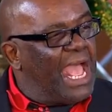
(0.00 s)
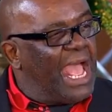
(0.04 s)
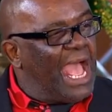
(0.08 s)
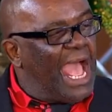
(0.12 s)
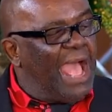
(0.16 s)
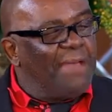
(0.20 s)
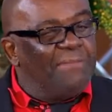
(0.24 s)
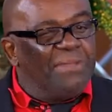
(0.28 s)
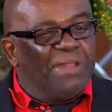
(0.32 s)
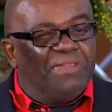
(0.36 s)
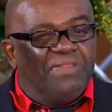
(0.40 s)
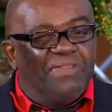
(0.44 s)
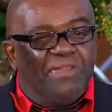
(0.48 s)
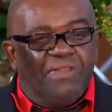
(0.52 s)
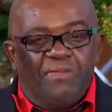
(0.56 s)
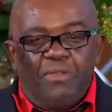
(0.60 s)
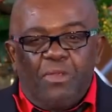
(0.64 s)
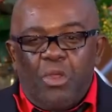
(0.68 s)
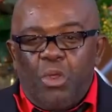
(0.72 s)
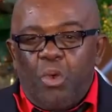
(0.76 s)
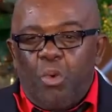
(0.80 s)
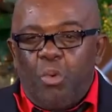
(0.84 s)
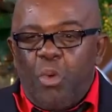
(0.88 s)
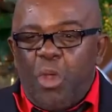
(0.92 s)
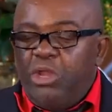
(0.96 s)
I mean,
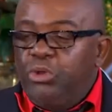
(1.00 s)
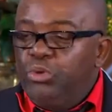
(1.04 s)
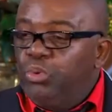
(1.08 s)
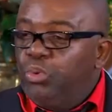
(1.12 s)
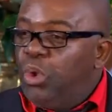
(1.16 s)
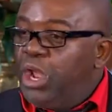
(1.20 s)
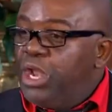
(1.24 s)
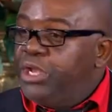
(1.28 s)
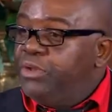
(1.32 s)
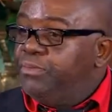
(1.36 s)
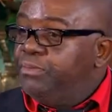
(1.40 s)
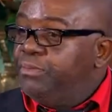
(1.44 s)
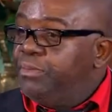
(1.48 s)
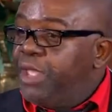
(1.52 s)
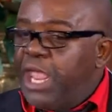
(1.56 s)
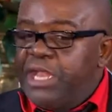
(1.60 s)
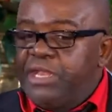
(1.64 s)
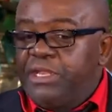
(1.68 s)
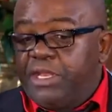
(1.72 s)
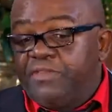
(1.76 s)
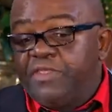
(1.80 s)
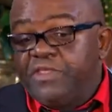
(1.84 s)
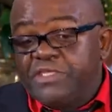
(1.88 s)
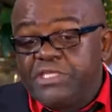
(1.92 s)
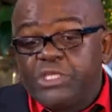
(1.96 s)
When, when, and
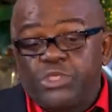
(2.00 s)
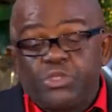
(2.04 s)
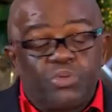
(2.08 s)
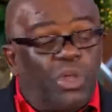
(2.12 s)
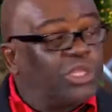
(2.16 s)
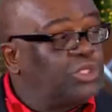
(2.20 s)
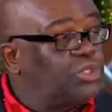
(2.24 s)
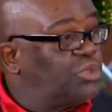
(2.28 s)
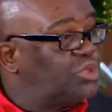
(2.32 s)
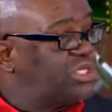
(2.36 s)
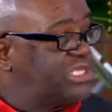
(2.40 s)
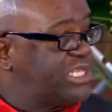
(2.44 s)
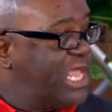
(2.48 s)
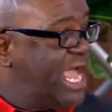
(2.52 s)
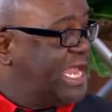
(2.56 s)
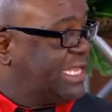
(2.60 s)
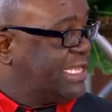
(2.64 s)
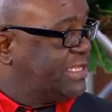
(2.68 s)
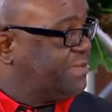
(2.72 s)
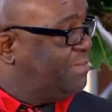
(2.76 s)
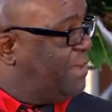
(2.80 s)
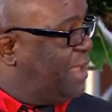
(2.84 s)
this is what you said,